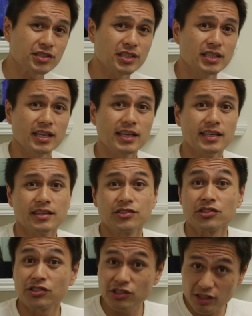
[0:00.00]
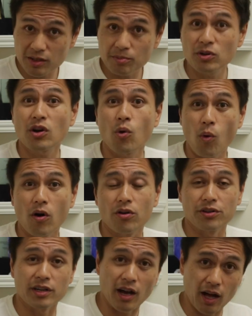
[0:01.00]
to get cinema
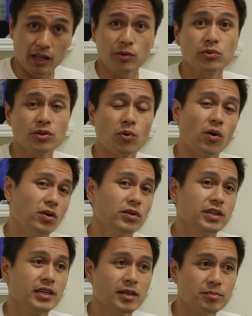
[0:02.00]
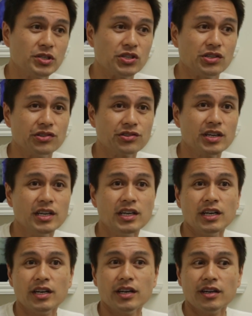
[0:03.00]
quality, Hollywood quality images,
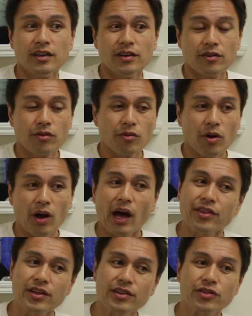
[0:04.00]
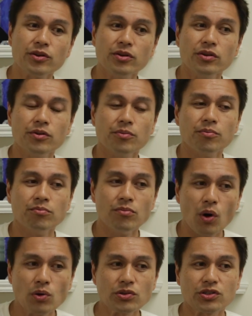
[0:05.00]
I think the
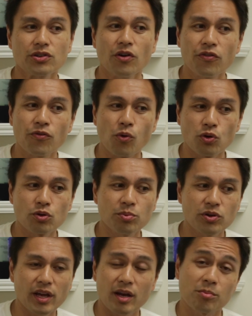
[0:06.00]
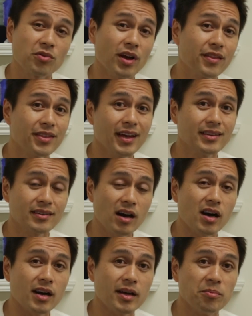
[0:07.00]
most affordable camera at that
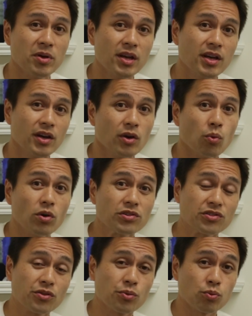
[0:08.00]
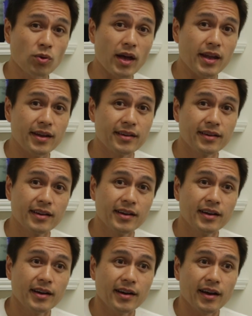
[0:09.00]
time was the Red.
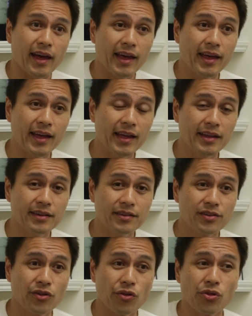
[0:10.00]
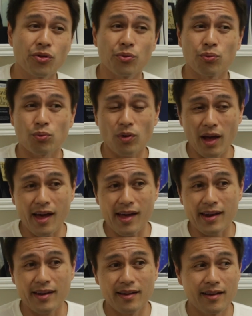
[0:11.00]
And the
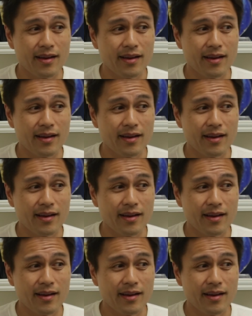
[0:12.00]
Red